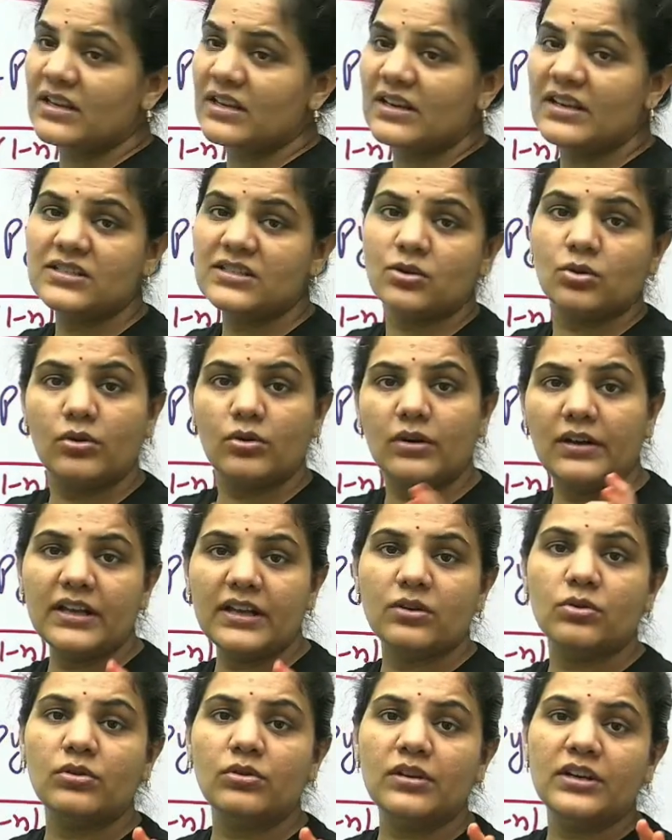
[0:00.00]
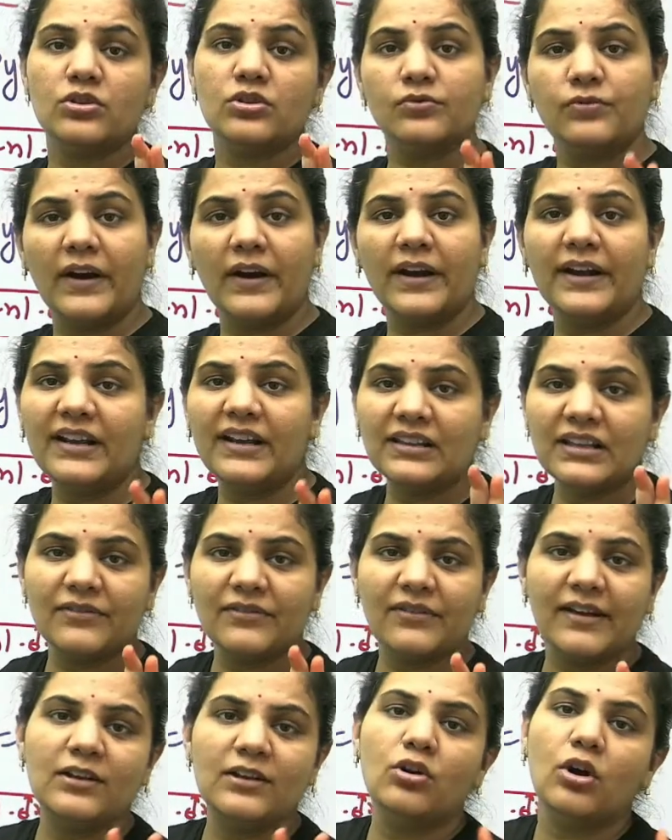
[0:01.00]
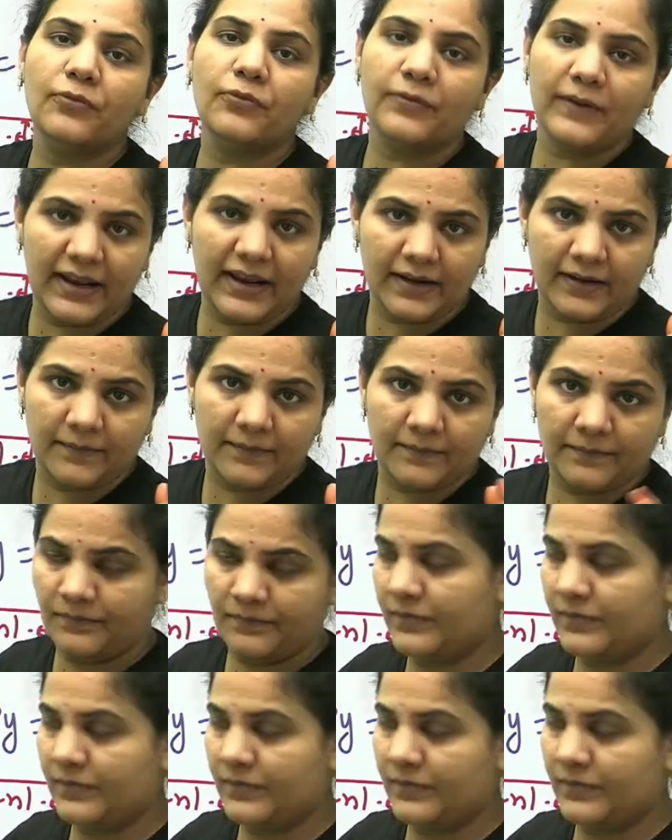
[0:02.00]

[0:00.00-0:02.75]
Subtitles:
3 is only and only to finding the value of n.